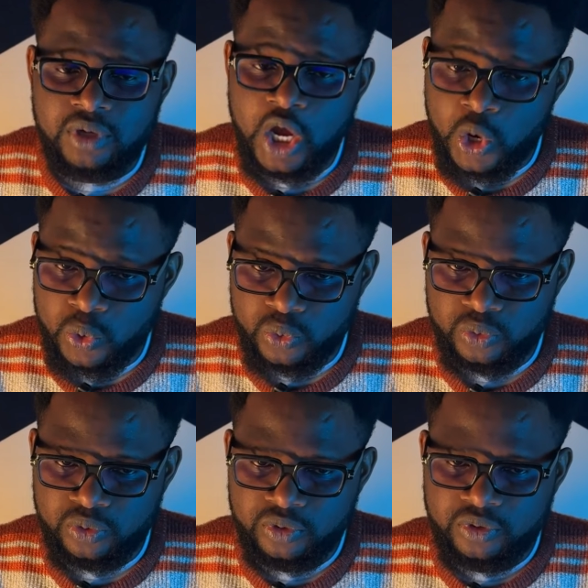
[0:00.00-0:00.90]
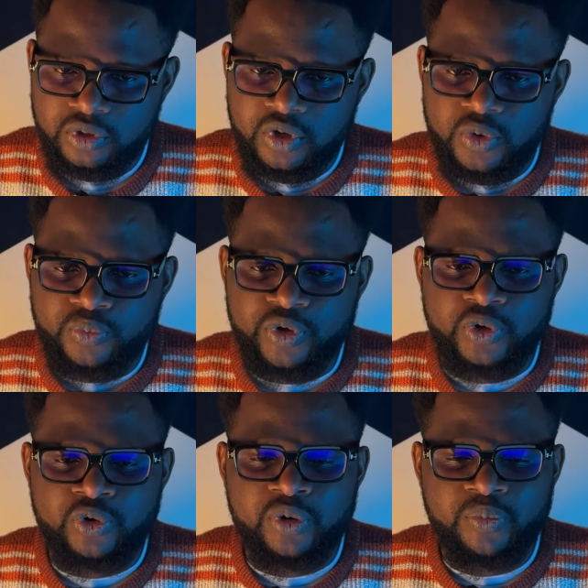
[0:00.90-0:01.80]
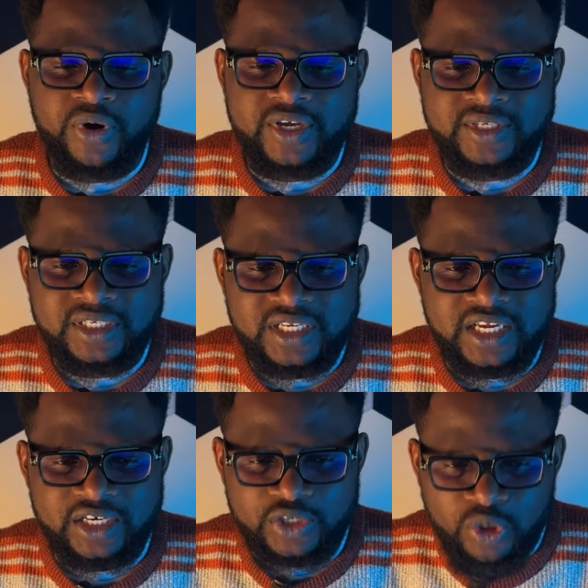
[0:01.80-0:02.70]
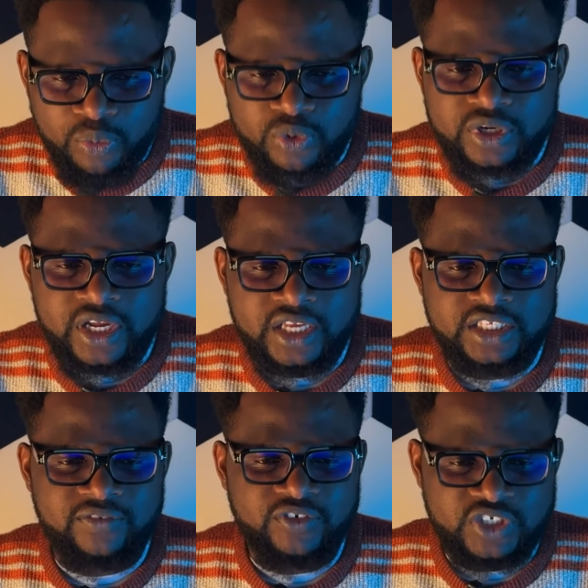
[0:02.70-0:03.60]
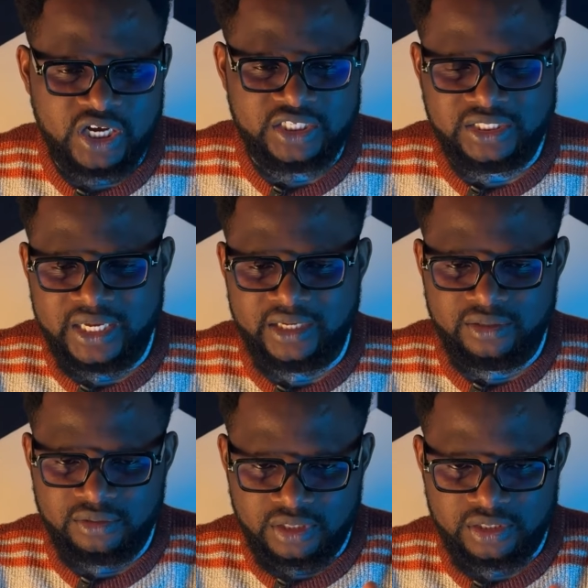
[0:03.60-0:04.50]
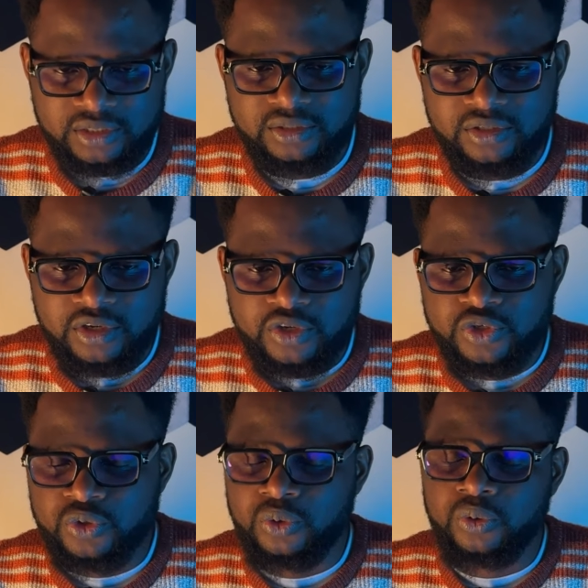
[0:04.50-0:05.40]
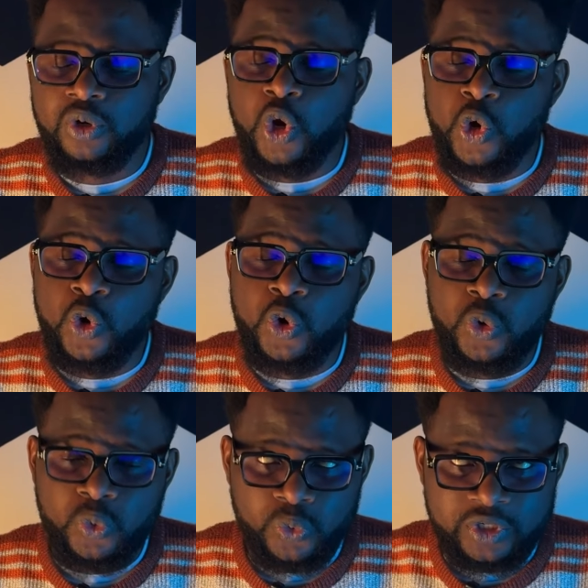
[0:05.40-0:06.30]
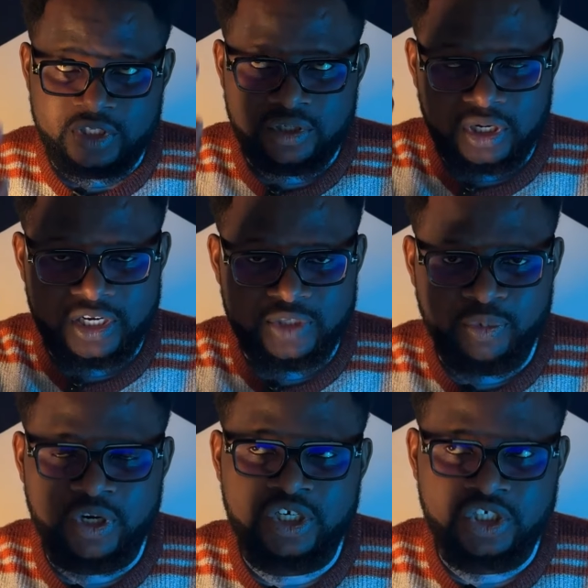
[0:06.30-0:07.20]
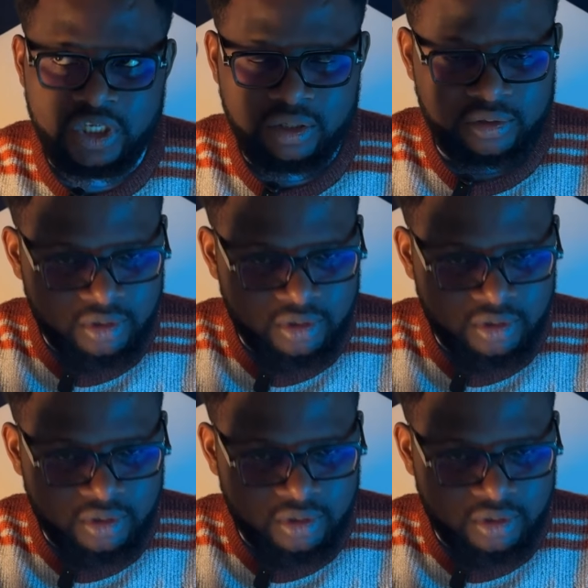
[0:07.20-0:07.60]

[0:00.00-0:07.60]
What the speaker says: O, we could represent a double negative charge like this. So O with an exponential